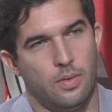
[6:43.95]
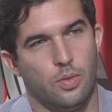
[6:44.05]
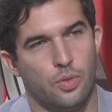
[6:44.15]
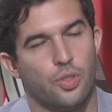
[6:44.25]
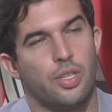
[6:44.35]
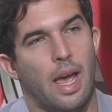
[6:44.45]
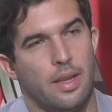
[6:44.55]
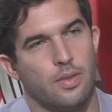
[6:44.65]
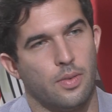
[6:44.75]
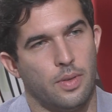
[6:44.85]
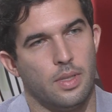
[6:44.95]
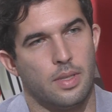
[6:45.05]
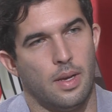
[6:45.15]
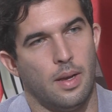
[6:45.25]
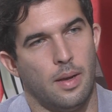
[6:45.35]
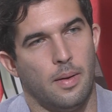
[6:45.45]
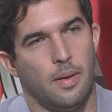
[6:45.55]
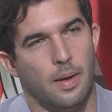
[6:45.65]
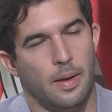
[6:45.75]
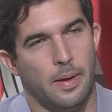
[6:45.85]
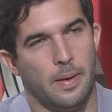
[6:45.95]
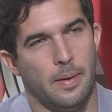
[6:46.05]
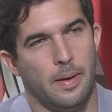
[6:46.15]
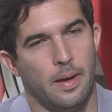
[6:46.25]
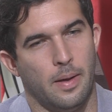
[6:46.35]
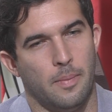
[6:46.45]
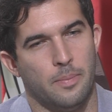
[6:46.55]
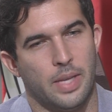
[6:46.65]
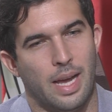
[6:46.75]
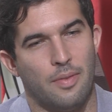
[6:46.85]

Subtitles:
two sides of this that